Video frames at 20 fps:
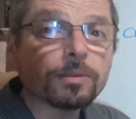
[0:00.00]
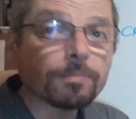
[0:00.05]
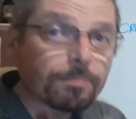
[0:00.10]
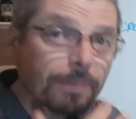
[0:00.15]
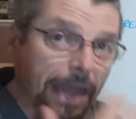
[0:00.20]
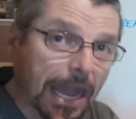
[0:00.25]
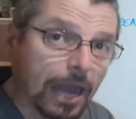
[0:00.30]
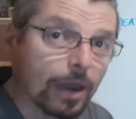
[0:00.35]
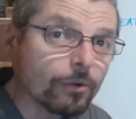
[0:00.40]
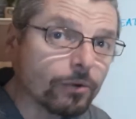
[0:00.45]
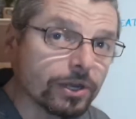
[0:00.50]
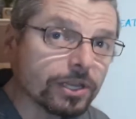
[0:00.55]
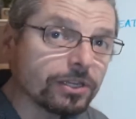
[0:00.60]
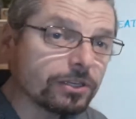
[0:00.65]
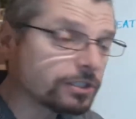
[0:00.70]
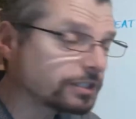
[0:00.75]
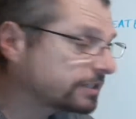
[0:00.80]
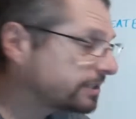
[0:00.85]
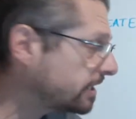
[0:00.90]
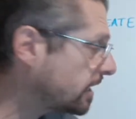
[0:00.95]
empowering
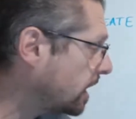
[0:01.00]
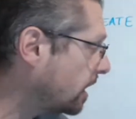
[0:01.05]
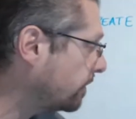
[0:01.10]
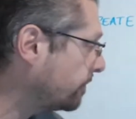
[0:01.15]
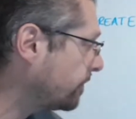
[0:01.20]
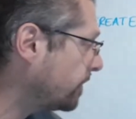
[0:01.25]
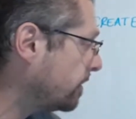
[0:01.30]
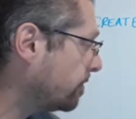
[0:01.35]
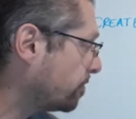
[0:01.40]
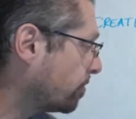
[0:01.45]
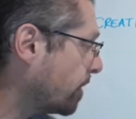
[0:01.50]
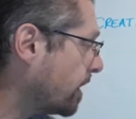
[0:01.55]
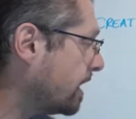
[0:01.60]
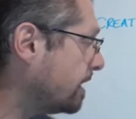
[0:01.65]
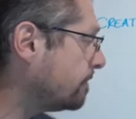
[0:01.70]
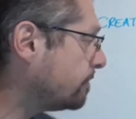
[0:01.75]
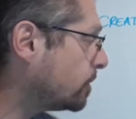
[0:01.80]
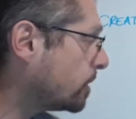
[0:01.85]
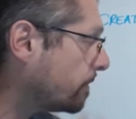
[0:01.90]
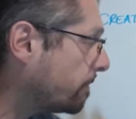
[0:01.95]
yourself,
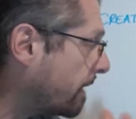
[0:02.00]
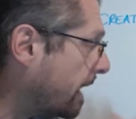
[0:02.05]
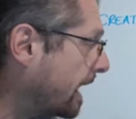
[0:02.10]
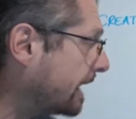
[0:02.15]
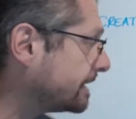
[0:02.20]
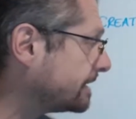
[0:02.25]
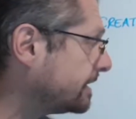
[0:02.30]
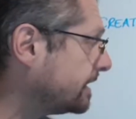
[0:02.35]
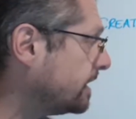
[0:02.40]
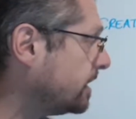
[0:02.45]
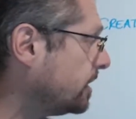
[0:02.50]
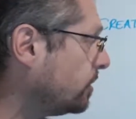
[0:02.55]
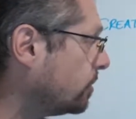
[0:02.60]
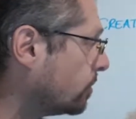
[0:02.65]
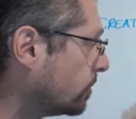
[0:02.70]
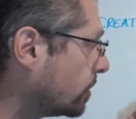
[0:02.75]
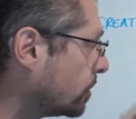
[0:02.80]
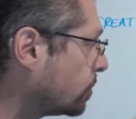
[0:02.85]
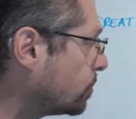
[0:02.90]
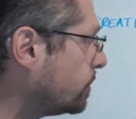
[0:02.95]
brain capacity,
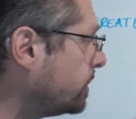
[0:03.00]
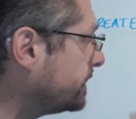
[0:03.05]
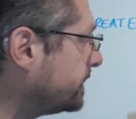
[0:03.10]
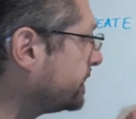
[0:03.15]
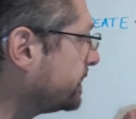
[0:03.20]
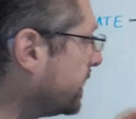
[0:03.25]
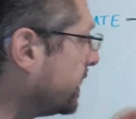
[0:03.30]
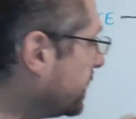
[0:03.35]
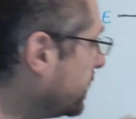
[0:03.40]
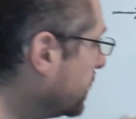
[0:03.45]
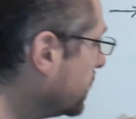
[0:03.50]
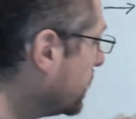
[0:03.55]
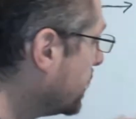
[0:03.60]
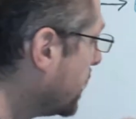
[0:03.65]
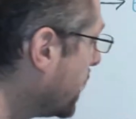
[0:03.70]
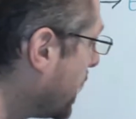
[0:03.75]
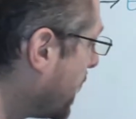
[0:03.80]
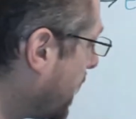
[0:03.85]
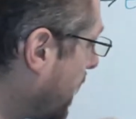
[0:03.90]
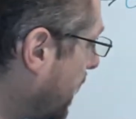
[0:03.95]
you're increasing.
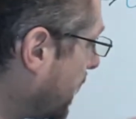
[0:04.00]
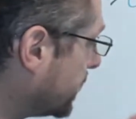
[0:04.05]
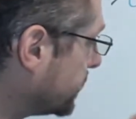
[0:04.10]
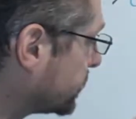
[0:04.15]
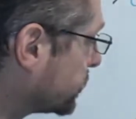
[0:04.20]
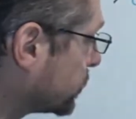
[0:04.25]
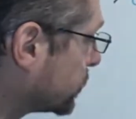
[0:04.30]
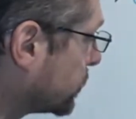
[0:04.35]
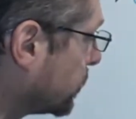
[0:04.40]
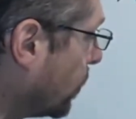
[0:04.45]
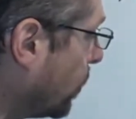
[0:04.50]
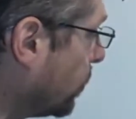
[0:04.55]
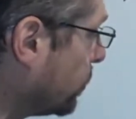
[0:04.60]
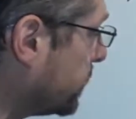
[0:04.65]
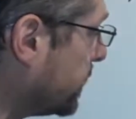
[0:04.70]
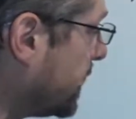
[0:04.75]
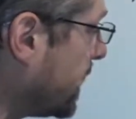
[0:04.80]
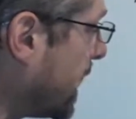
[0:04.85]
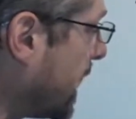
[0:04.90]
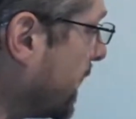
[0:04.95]
And
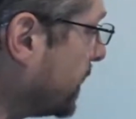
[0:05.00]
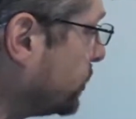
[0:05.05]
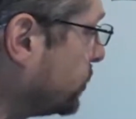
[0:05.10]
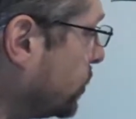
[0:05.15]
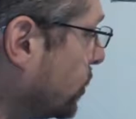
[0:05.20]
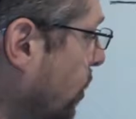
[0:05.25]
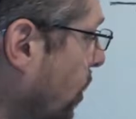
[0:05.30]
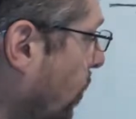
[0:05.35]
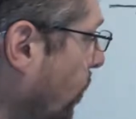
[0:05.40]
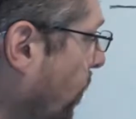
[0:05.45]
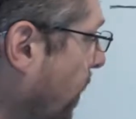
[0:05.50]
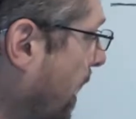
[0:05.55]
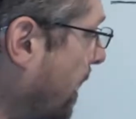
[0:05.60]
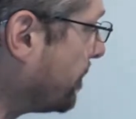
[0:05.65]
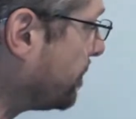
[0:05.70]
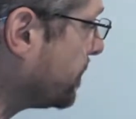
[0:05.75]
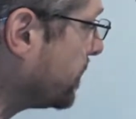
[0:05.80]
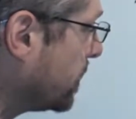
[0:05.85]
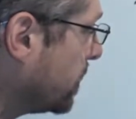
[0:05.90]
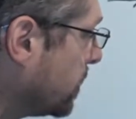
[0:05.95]
slowly, as you go
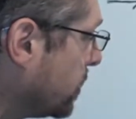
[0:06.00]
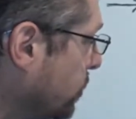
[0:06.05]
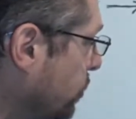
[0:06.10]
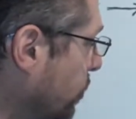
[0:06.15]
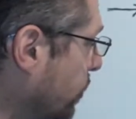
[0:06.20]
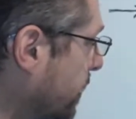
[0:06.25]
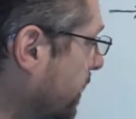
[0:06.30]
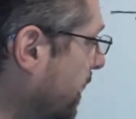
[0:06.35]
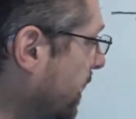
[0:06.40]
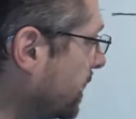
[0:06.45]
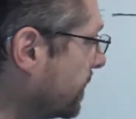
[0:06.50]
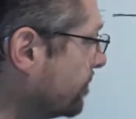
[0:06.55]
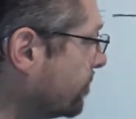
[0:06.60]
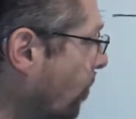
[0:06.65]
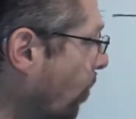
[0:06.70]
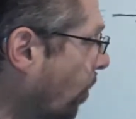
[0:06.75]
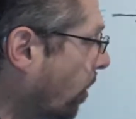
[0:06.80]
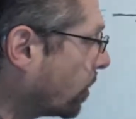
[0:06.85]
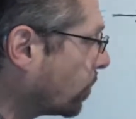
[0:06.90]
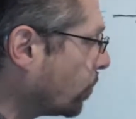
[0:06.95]
up, you're getting
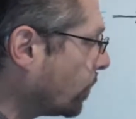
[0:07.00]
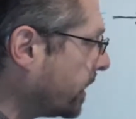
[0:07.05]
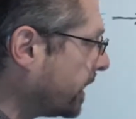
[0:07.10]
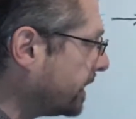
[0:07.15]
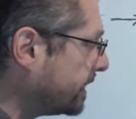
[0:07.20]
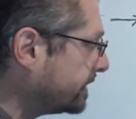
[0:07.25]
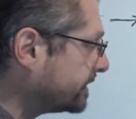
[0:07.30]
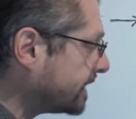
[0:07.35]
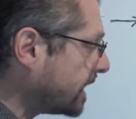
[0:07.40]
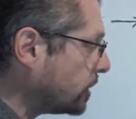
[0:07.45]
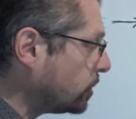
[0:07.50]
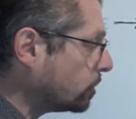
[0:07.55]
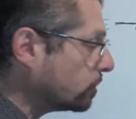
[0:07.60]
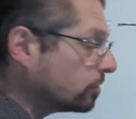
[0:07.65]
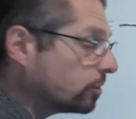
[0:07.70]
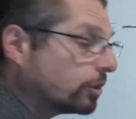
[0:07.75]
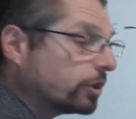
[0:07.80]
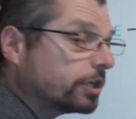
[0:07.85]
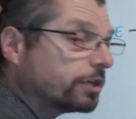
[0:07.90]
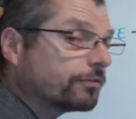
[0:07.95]
more wins and you're
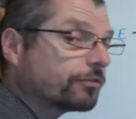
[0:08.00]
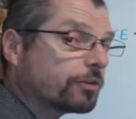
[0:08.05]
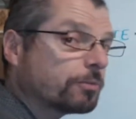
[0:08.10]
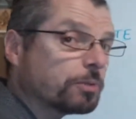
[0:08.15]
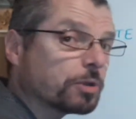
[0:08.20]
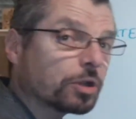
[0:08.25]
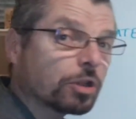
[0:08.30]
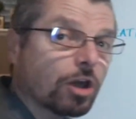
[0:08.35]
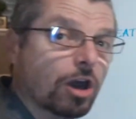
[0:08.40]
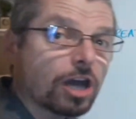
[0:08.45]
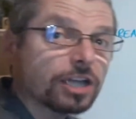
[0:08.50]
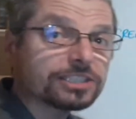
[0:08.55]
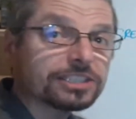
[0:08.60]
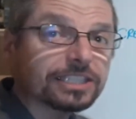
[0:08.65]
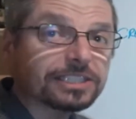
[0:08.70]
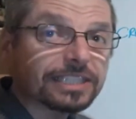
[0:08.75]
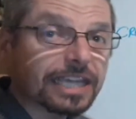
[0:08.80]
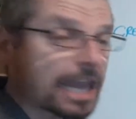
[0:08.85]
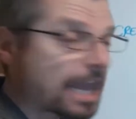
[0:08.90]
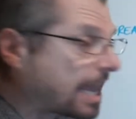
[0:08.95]
learning from your
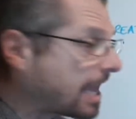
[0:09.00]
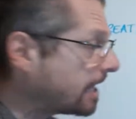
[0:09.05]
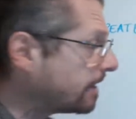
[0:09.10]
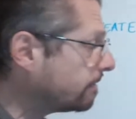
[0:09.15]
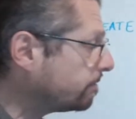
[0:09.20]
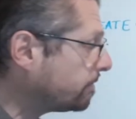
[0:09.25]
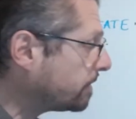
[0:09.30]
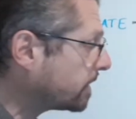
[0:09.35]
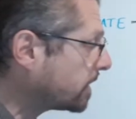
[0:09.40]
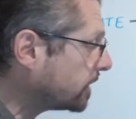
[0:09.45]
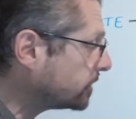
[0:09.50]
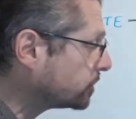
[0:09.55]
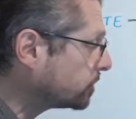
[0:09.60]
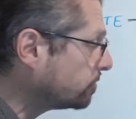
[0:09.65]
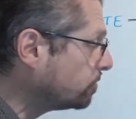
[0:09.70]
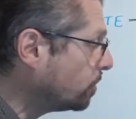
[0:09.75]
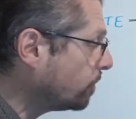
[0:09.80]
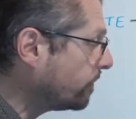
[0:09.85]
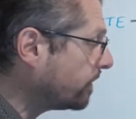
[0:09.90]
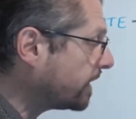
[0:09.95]
losses. And because
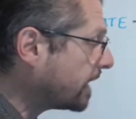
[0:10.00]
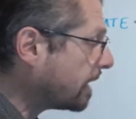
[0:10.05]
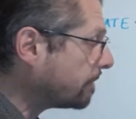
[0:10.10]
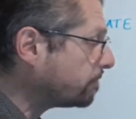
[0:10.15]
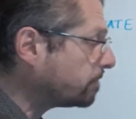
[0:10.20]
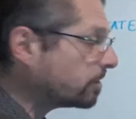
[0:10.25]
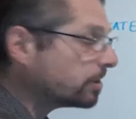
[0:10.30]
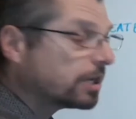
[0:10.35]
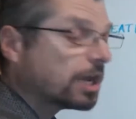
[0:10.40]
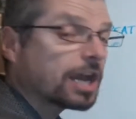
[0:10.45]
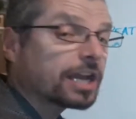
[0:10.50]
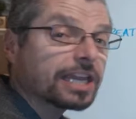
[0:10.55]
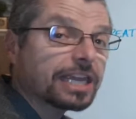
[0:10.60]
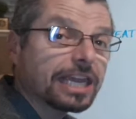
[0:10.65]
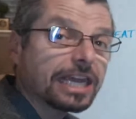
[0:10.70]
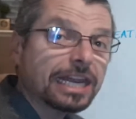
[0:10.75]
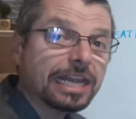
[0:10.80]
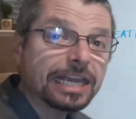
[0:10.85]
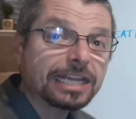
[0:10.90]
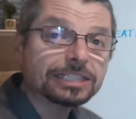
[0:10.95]
you're moving up, you're not
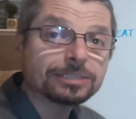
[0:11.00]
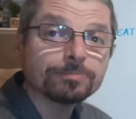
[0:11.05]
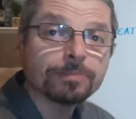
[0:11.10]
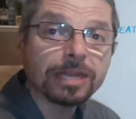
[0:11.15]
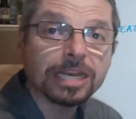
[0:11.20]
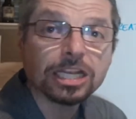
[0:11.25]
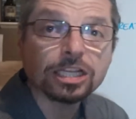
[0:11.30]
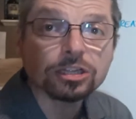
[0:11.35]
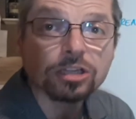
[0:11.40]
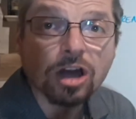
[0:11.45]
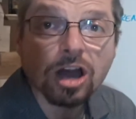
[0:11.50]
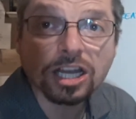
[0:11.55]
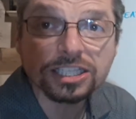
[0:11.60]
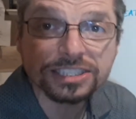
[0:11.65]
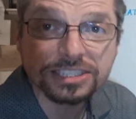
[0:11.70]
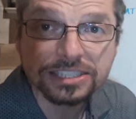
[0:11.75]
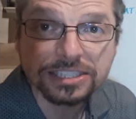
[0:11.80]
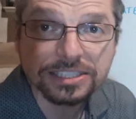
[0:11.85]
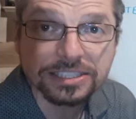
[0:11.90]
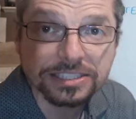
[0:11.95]
getting as many
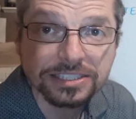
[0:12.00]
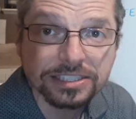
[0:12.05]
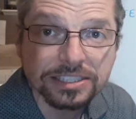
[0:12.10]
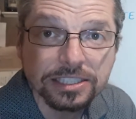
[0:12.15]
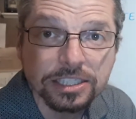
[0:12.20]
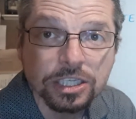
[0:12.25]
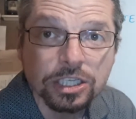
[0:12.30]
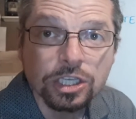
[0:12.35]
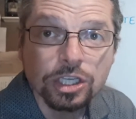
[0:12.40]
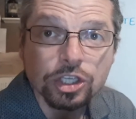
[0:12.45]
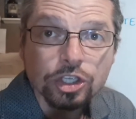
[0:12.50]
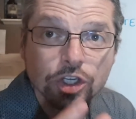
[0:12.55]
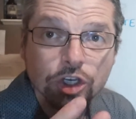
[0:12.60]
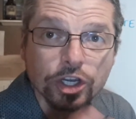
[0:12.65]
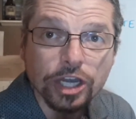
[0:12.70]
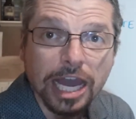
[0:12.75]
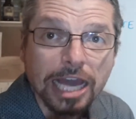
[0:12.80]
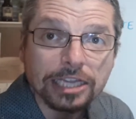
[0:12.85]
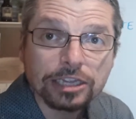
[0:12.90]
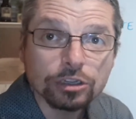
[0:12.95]
losses. You're
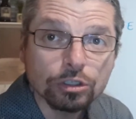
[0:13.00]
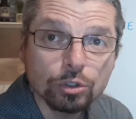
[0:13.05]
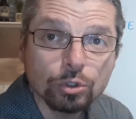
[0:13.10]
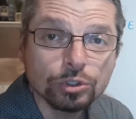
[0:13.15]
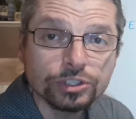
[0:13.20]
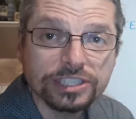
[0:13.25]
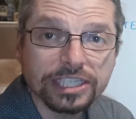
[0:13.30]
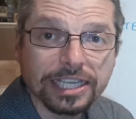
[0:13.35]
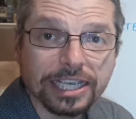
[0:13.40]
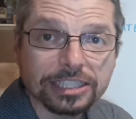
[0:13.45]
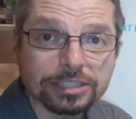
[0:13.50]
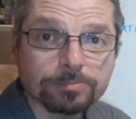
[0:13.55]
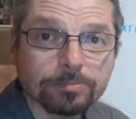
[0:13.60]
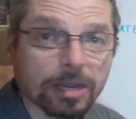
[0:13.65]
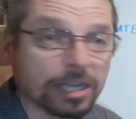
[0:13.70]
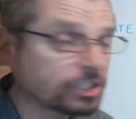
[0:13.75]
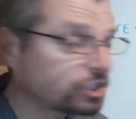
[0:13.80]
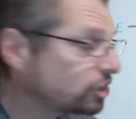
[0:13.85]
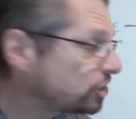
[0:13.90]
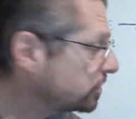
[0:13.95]
not losing as
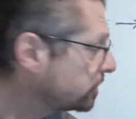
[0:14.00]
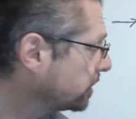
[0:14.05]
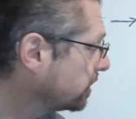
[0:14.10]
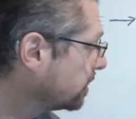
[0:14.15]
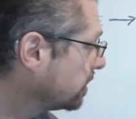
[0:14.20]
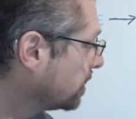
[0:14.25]
much